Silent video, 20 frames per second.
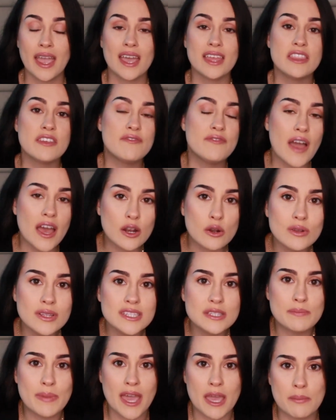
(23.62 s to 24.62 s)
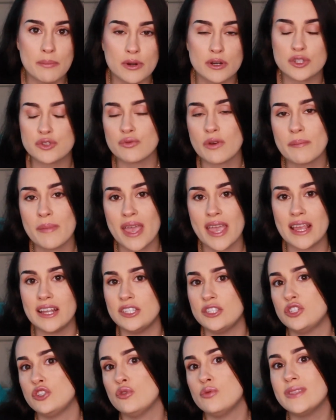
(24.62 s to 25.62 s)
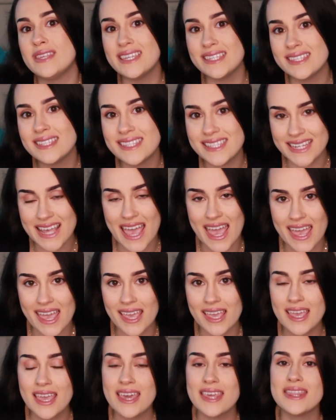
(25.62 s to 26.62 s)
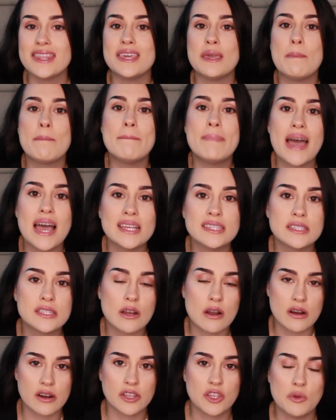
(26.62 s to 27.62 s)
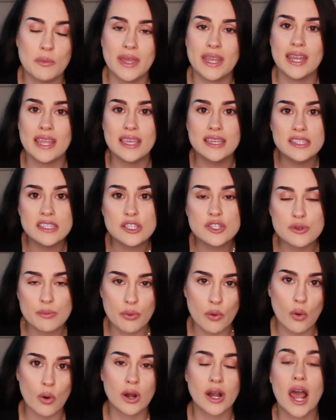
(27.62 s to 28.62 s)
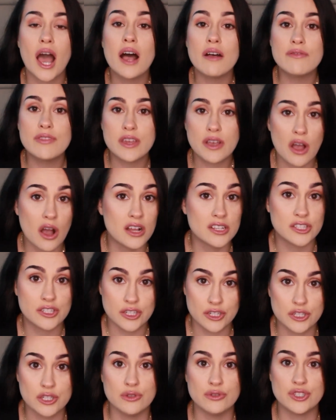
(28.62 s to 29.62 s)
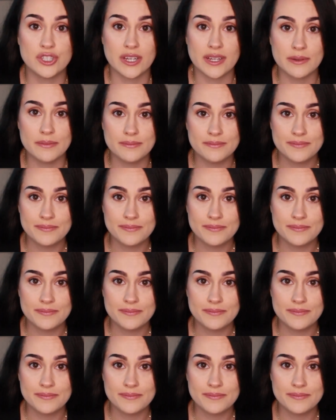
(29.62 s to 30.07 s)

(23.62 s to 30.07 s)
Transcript: And the Federalist Papers remain, to this day, the best argument in support of the Constitution.